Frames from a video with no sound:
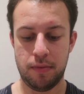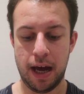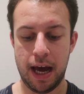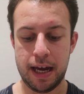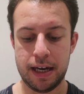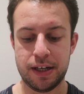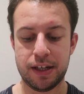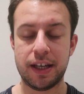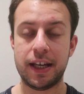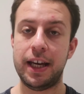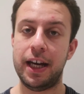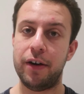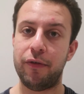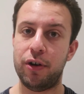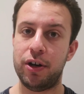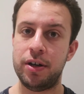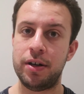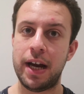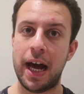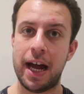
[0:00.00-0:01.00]
and
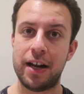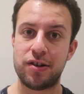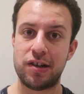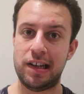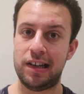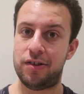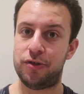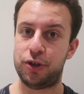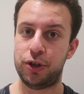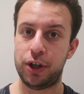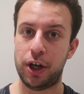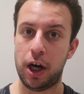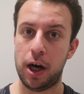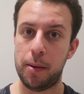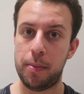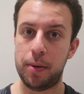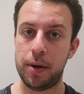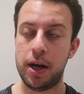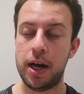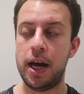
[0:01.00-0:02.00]
Kieran actually stood
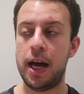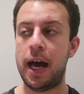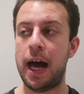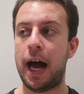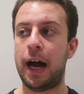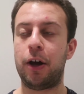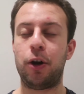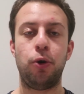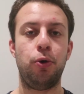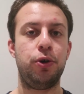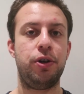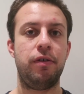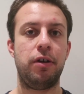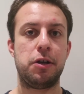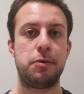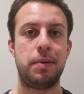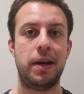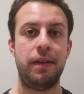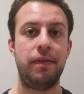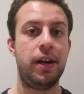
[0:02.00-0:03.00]
up, and Claudia
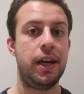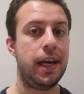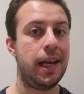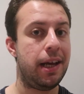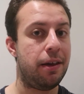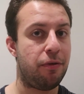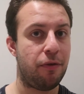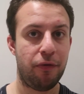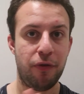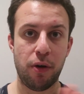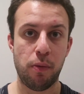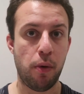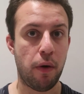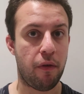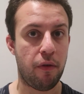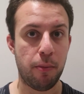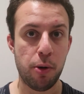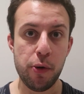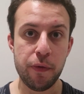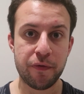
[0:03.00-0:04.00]
explained that neither of them were
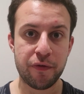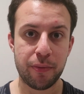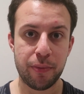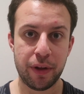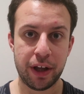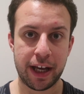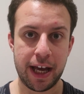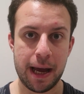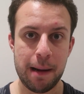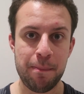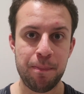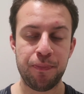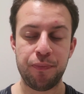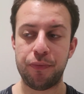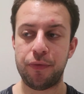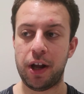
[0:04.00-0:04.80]
removed from the game.